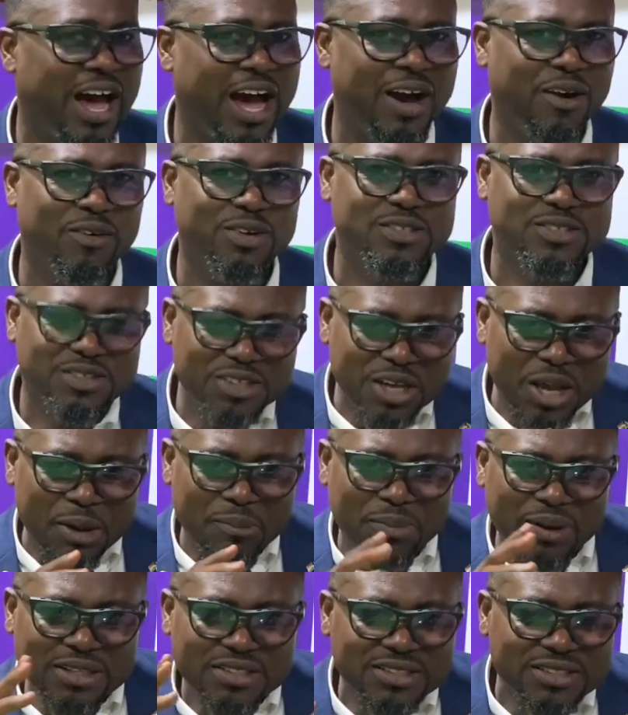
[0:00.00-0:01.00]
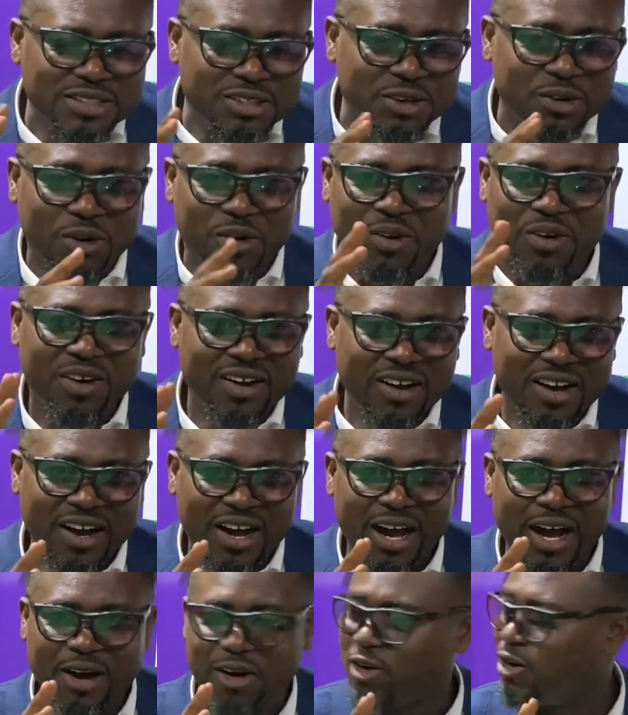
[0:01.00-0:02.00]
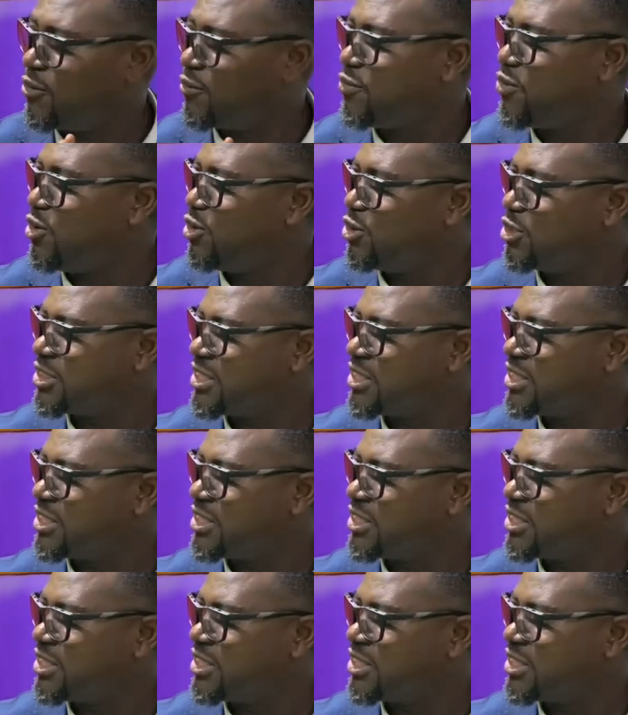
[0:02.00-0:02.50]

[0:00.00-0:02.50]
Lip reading: I was a bit, confused.